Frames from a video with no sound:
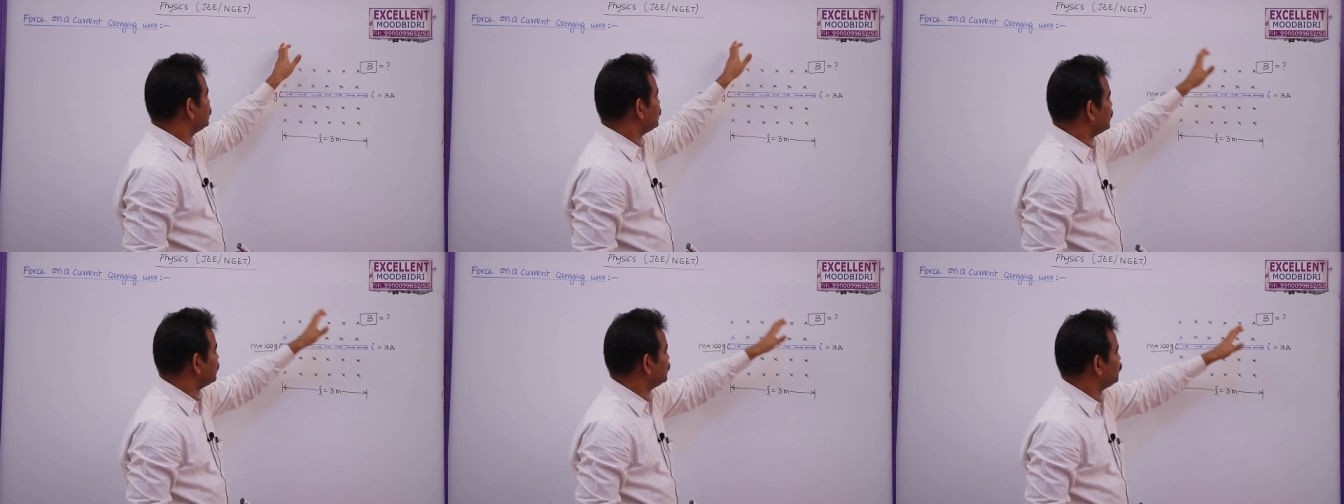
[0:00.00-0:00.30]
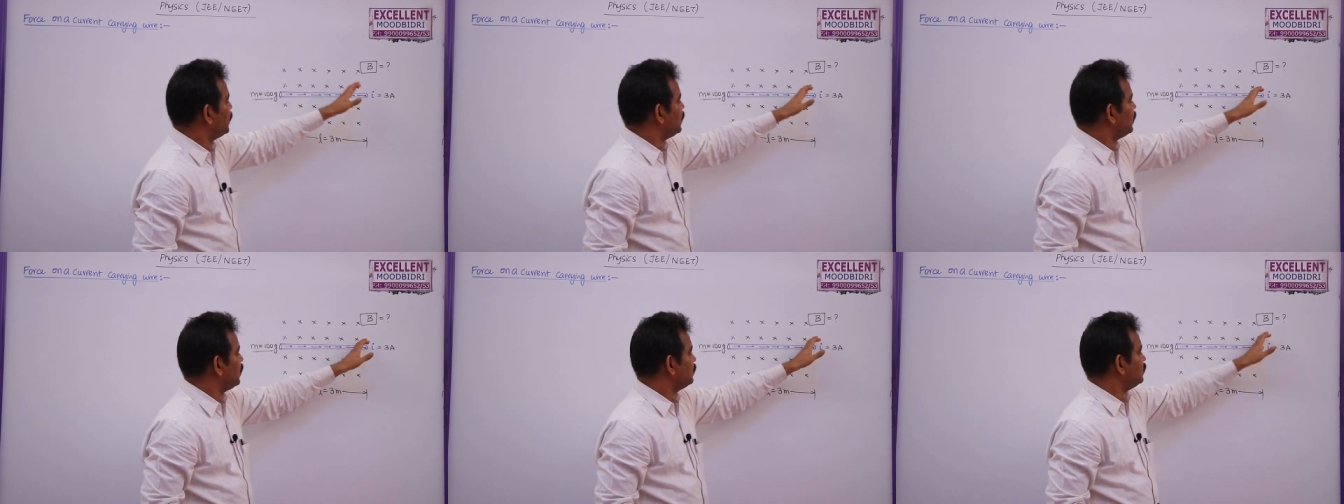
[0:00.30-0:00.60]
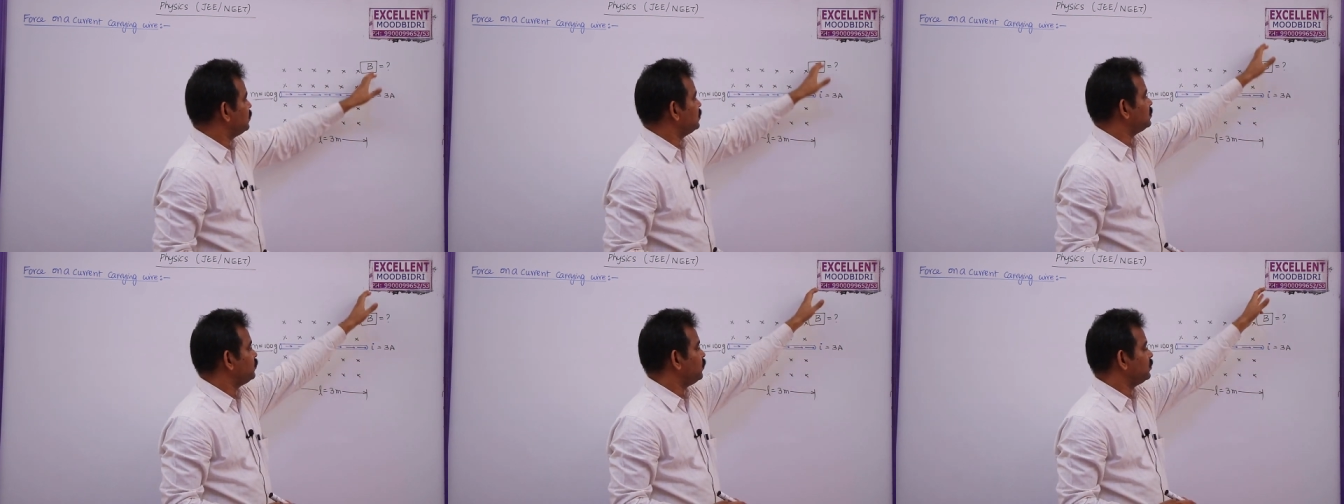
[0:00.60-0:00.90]

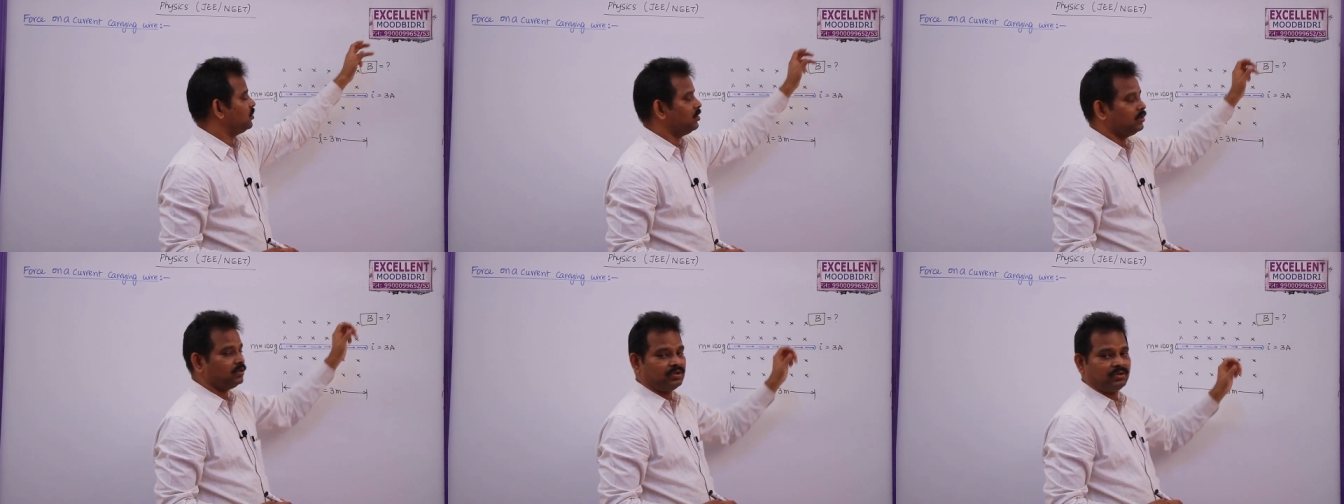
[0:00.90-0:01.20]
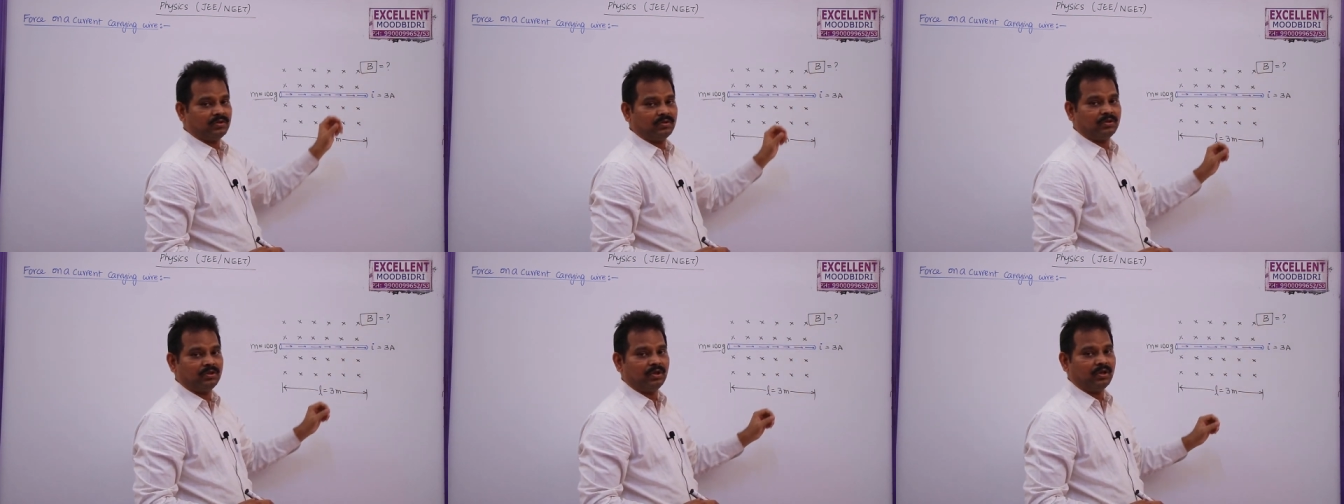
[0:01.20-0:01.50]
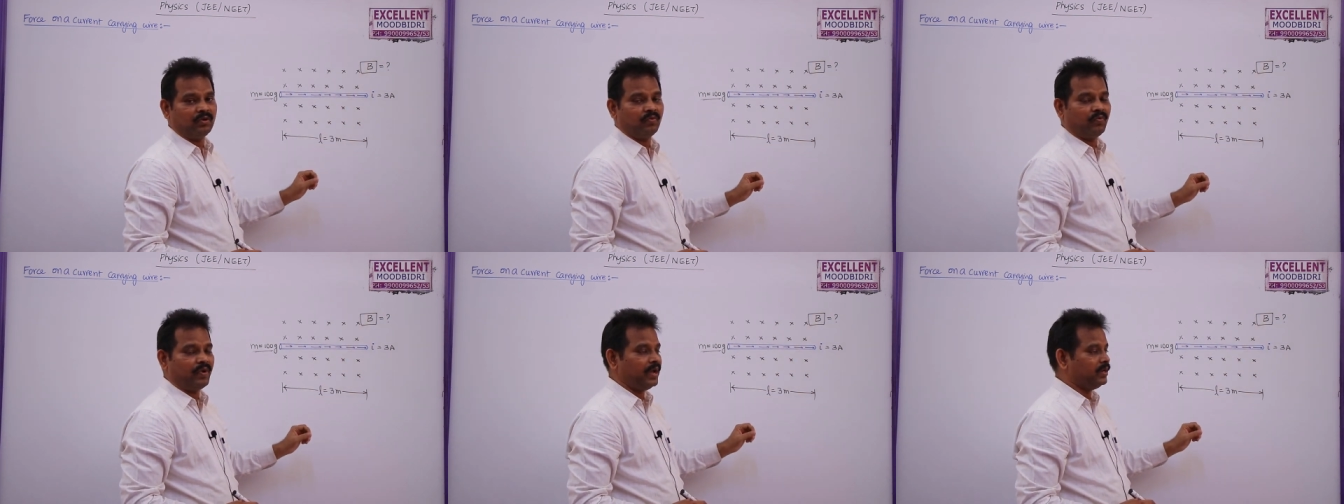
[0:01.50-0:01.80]
suspending this with the
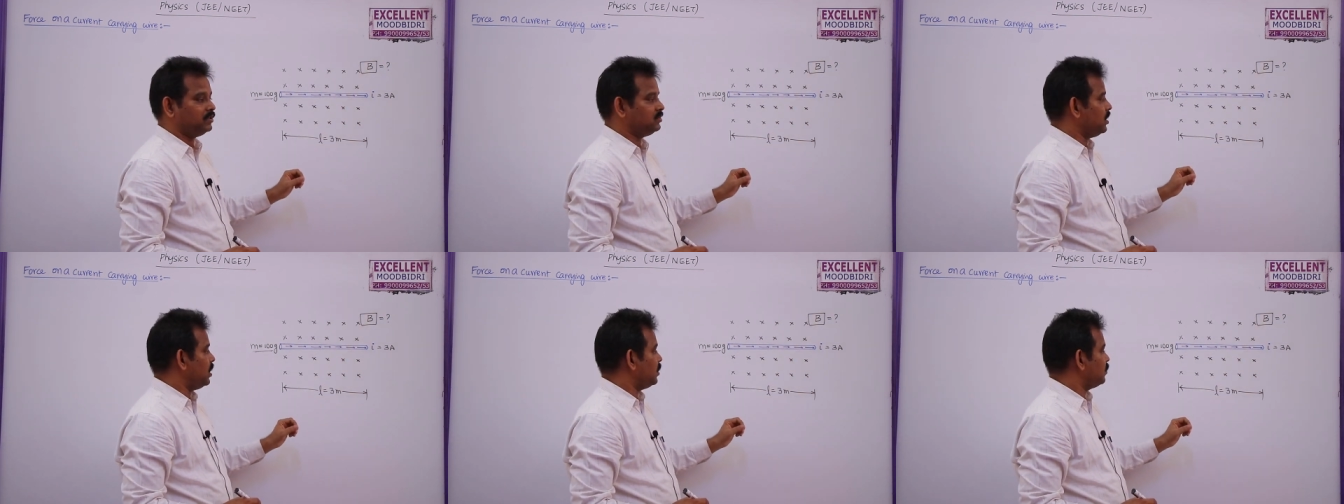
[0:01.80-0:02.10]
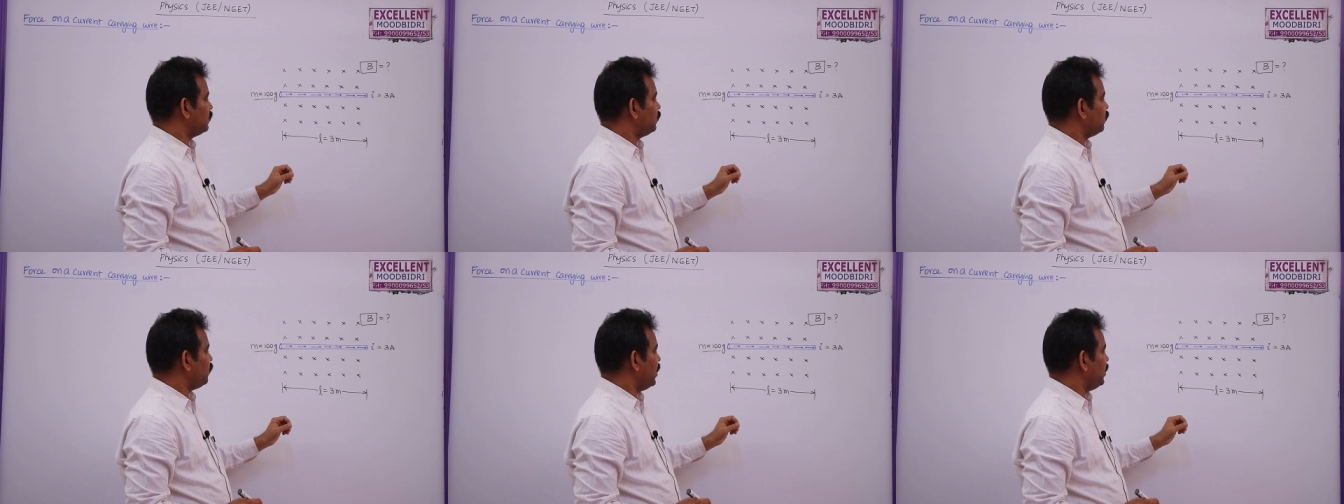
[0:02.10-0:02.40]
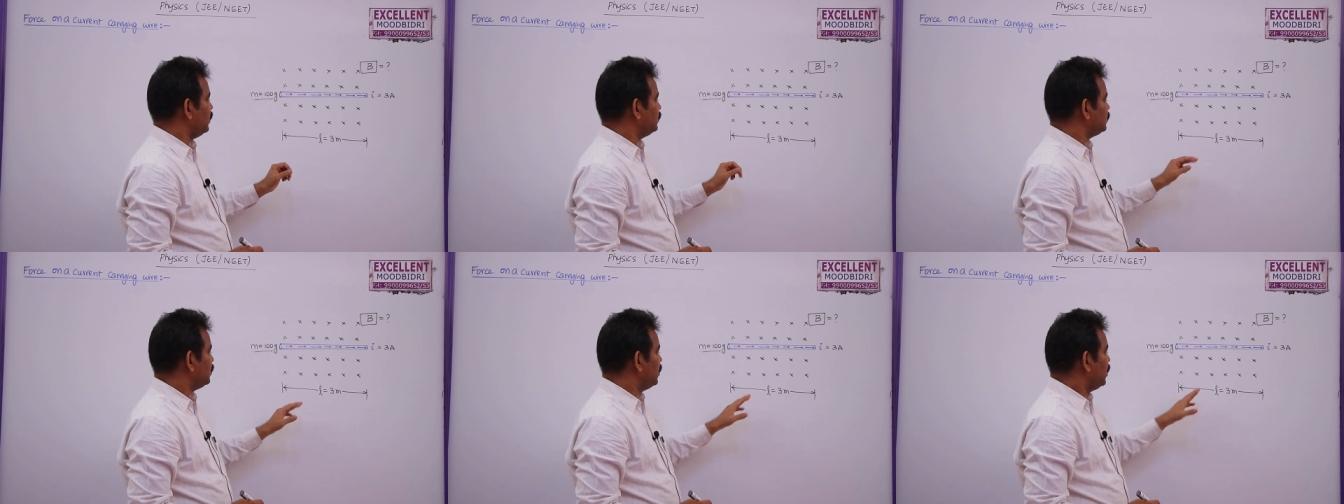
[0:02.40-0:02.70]
thin wires or
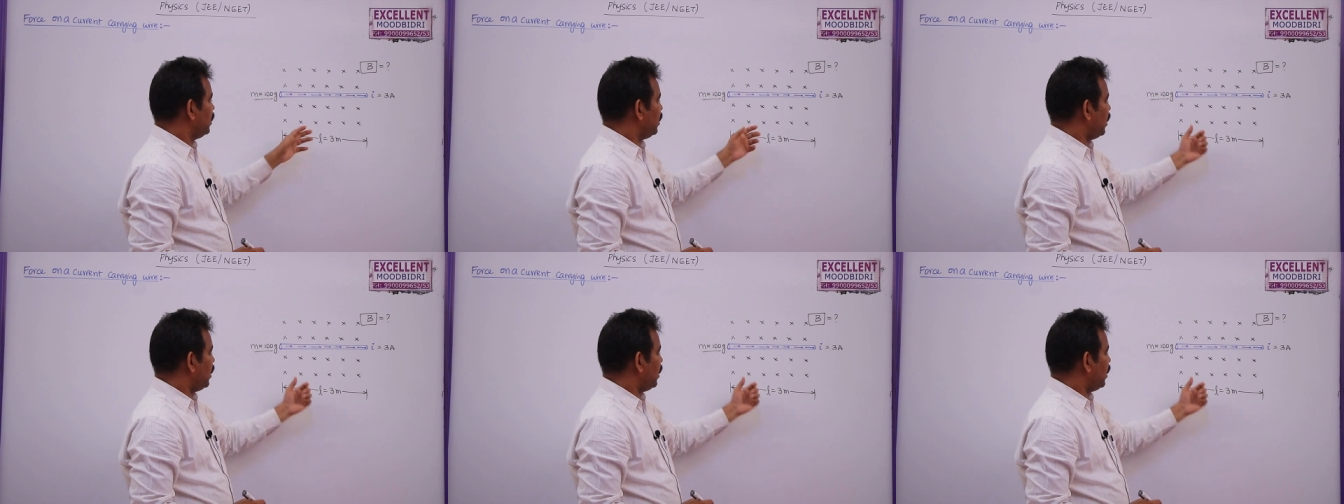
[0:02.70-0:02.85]
wires